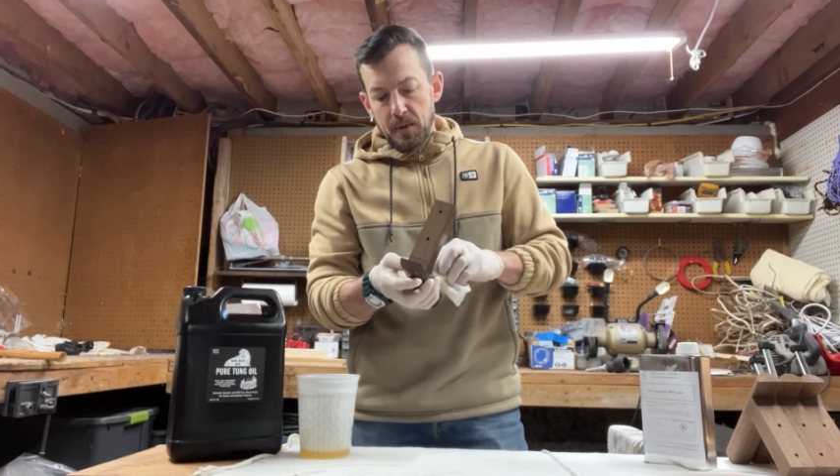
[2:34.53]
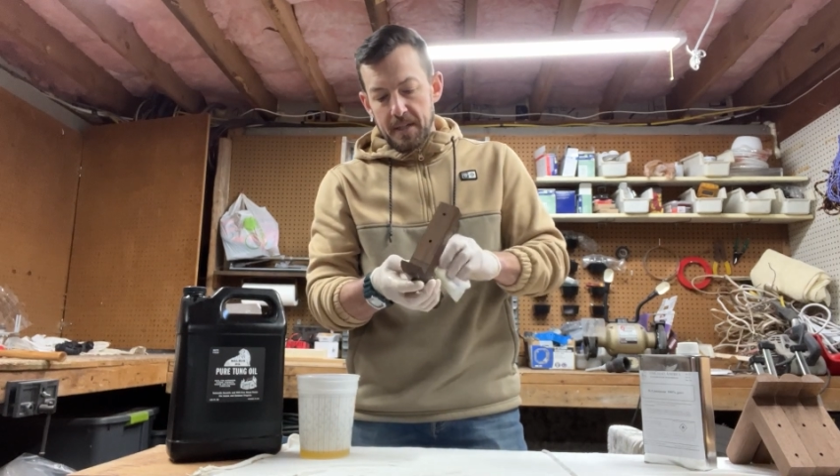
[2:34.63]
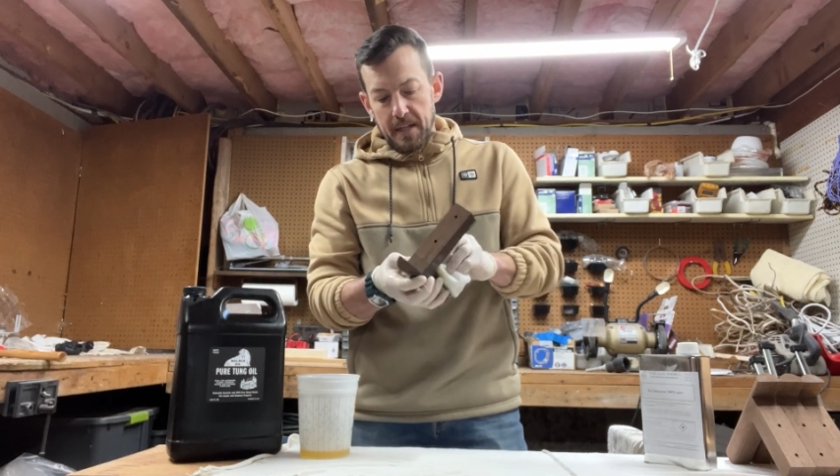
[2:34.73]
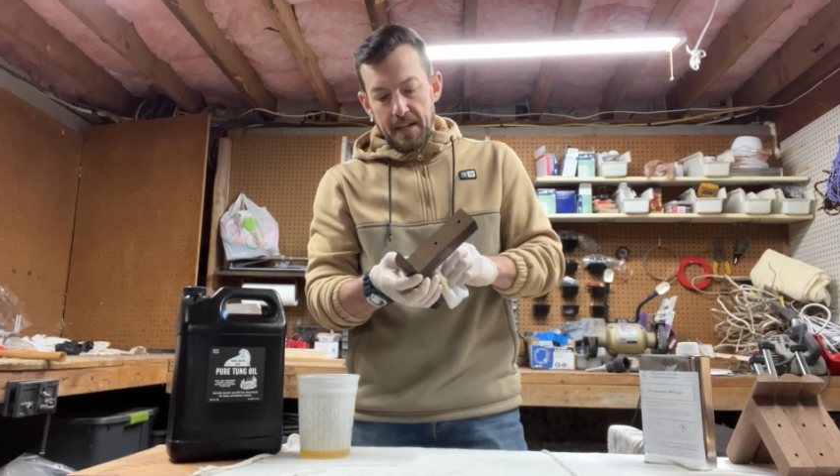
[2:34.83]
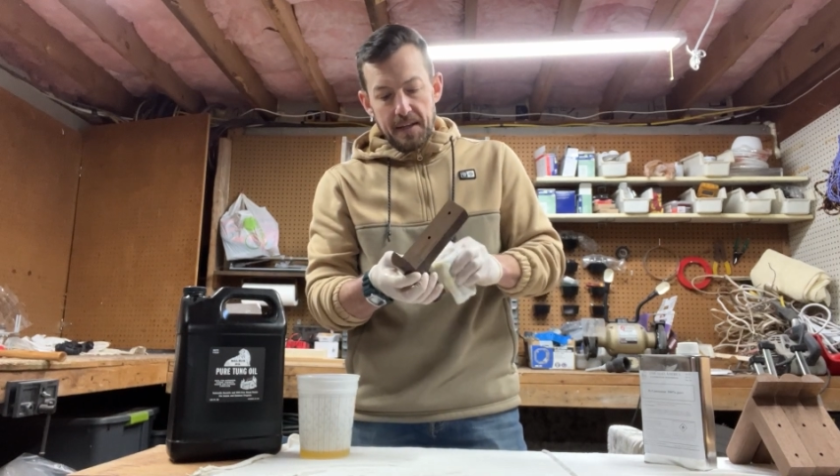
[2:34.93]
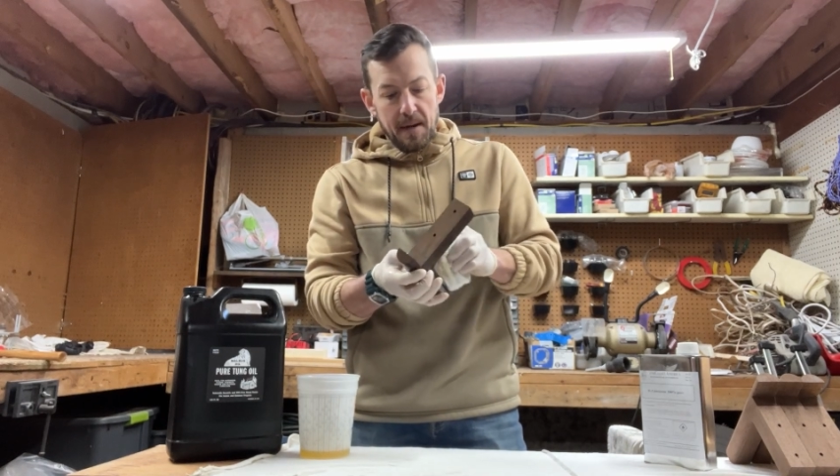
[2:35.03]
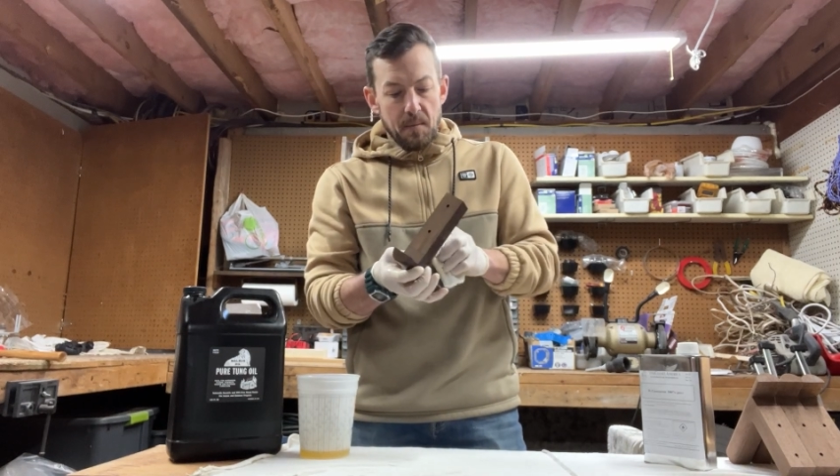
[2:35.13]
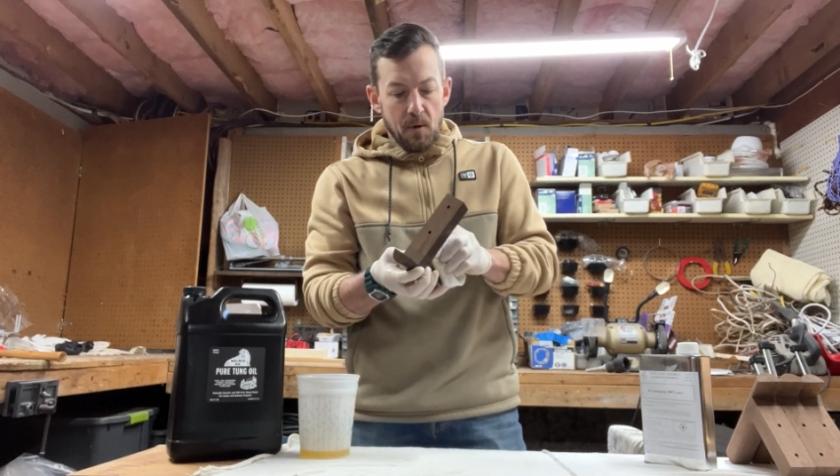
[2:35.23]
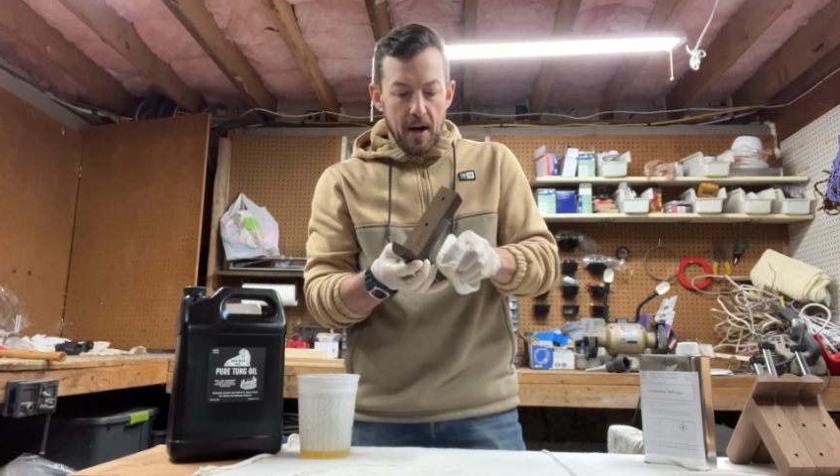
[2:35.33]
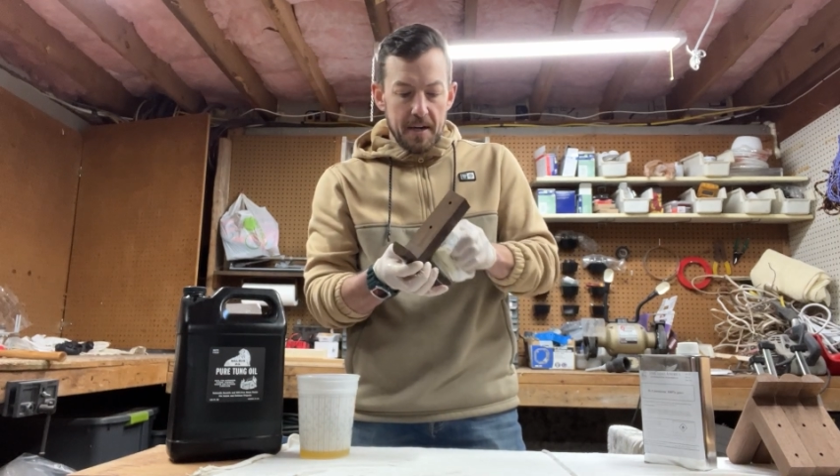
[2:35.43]
is let
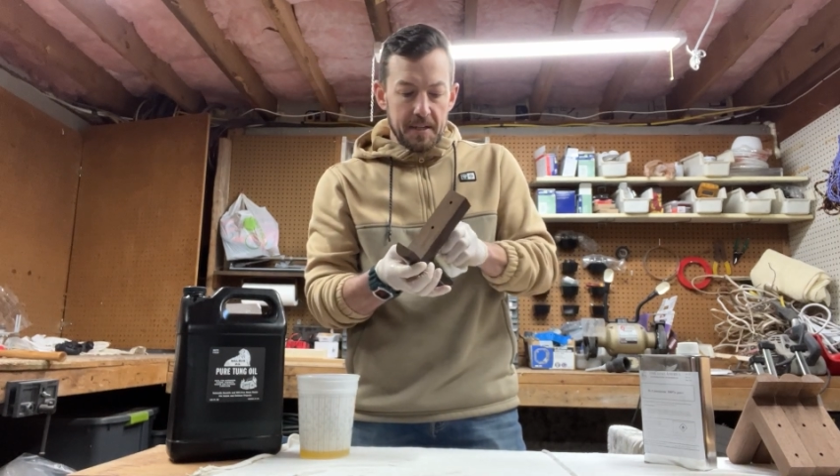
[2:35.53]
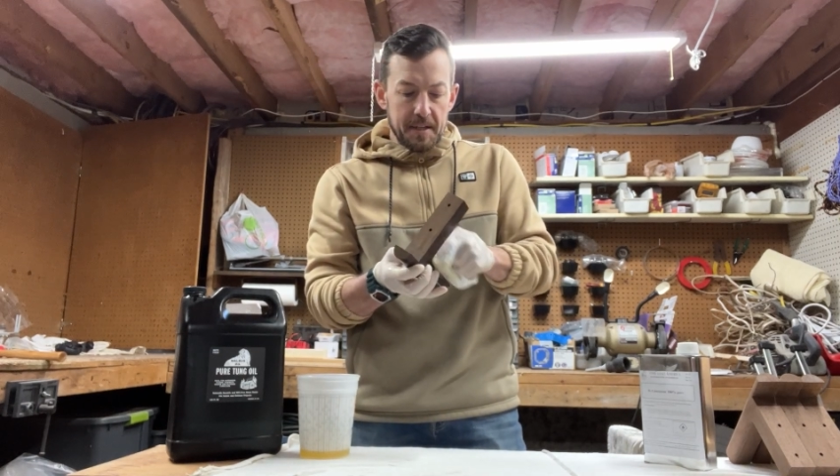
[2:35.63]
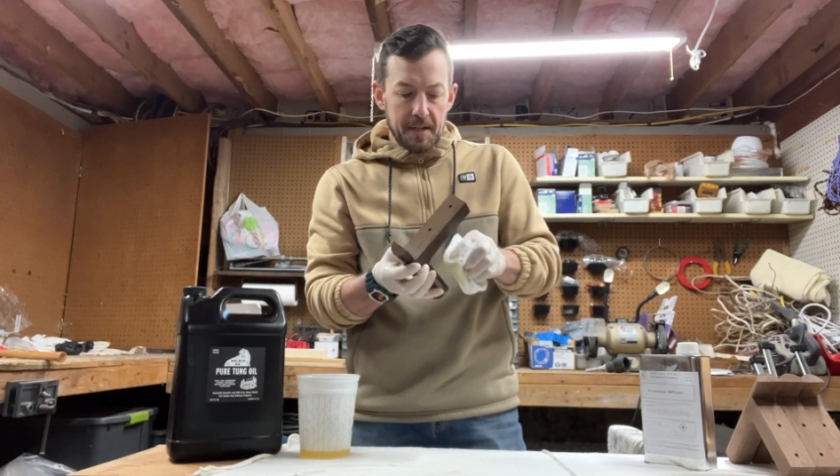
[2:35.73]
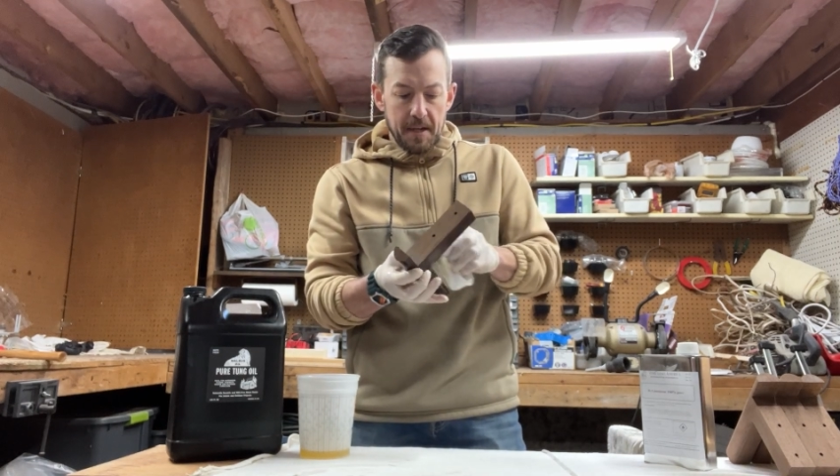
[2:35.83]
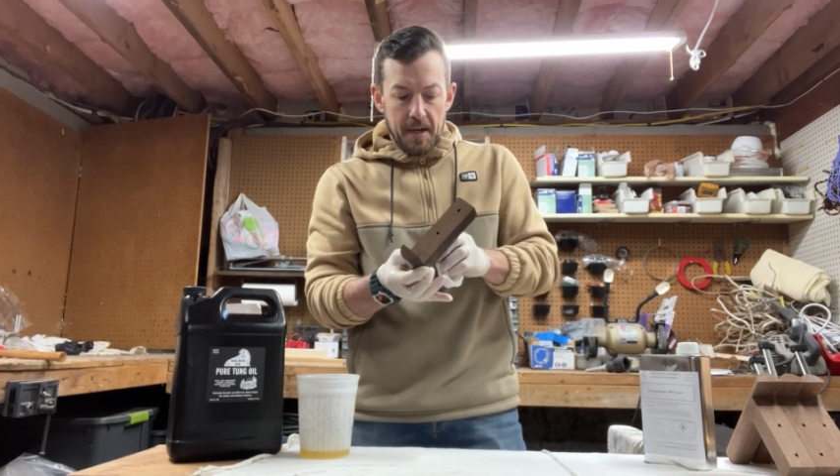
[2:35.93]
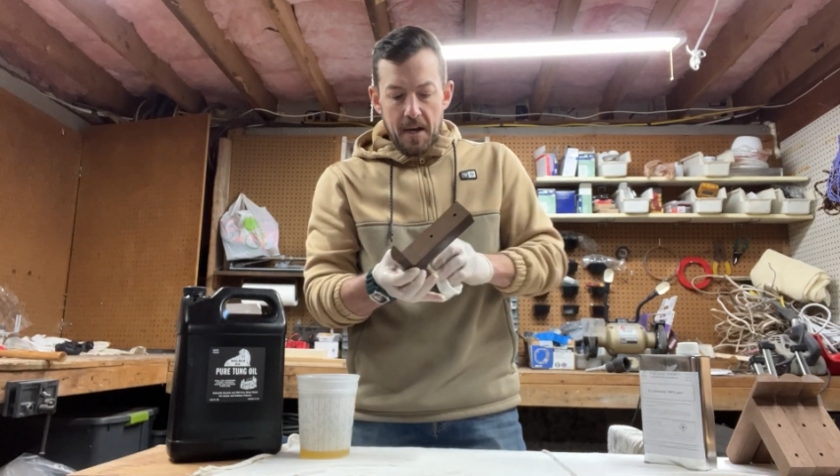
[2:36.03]
them rest